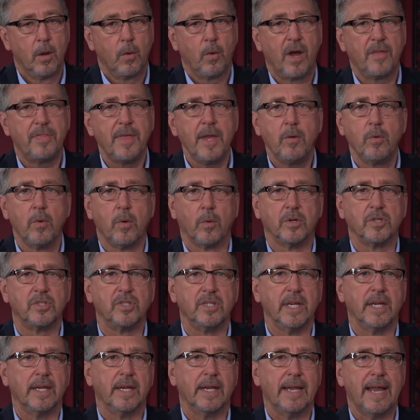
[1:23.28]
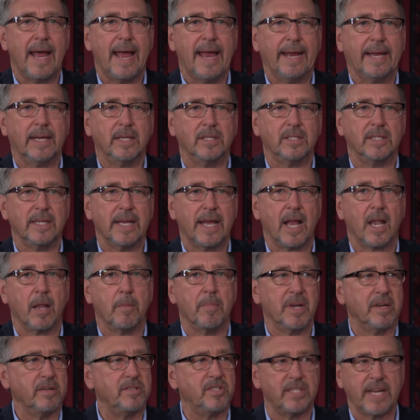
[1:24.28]
Well, I think what we're seeing today is the
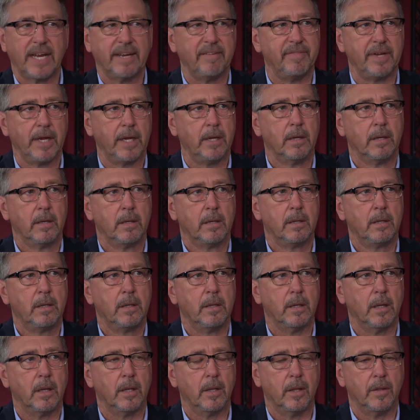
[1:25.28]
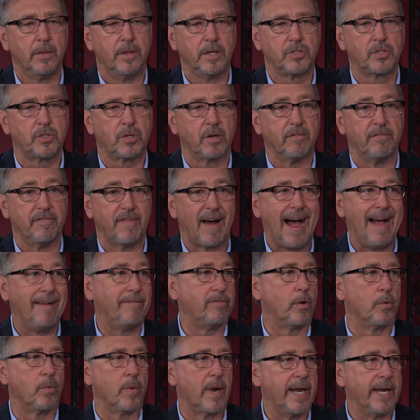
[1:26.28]
element of safety the
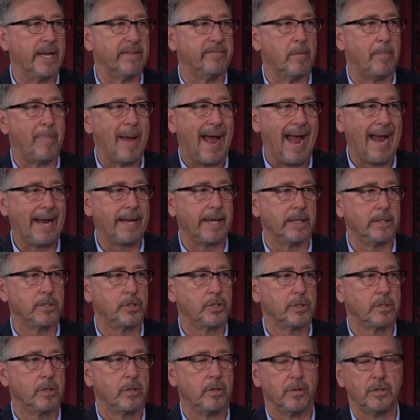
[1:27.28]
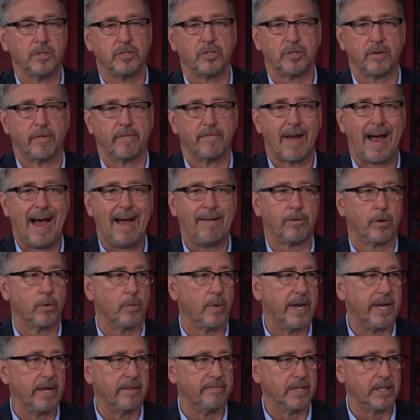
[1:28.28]
survival rate of a package, the survival
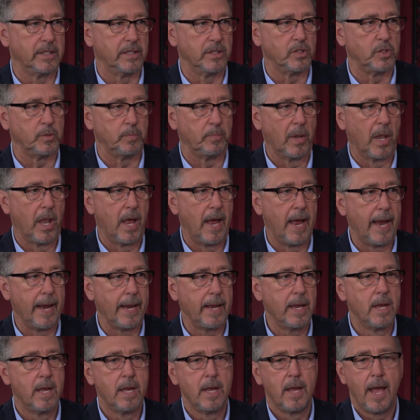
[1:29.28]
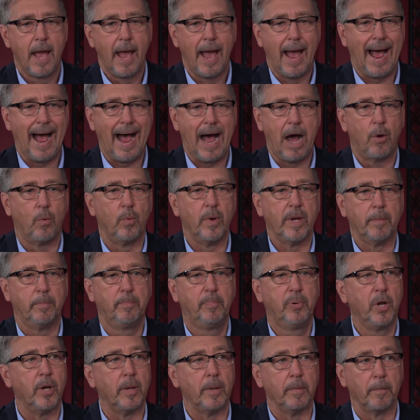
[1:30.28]
rate of a display, how we
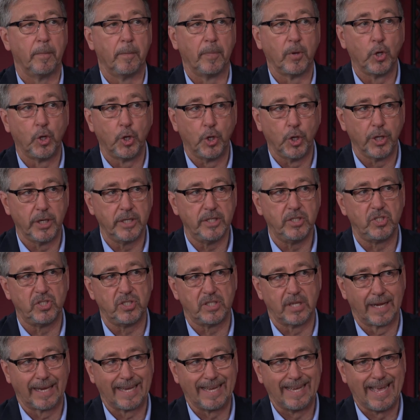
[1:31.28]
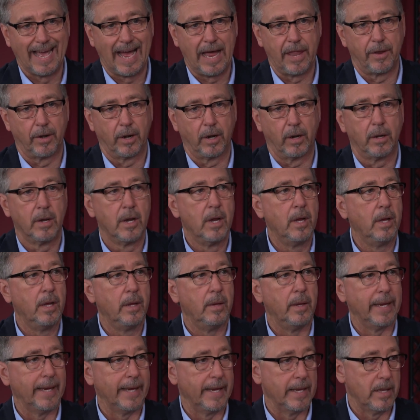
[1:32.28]
put goods together
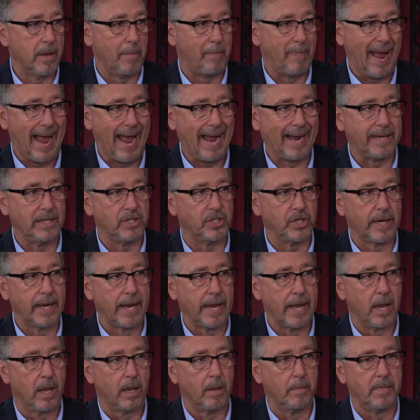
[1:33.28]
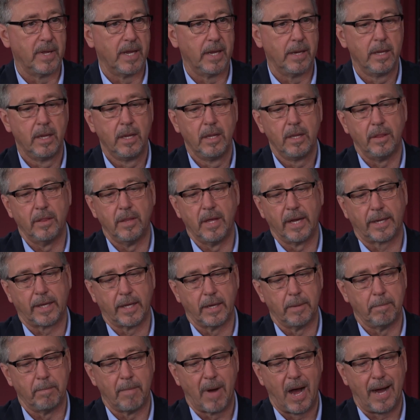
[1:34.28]
in the packaging element that
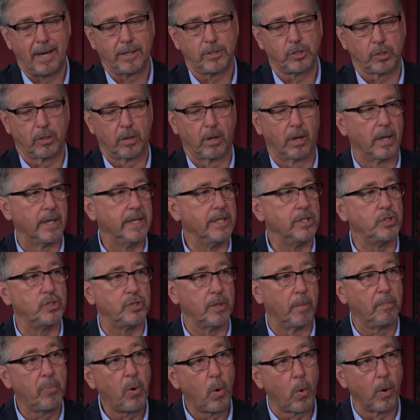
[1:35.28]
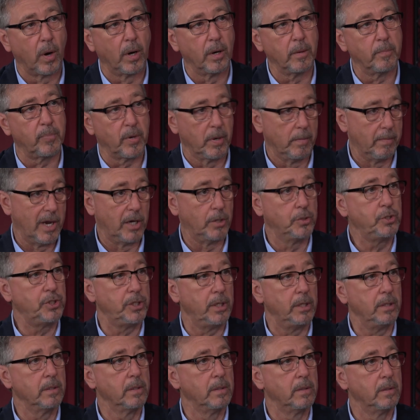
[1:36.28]
can modularly support
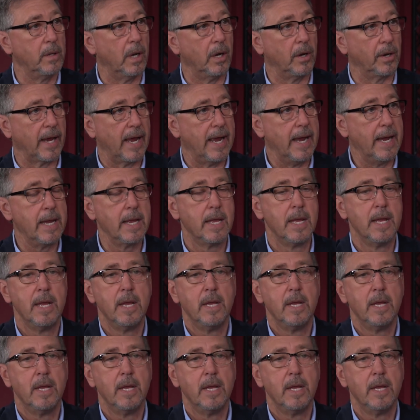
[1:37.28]
promotion, okay?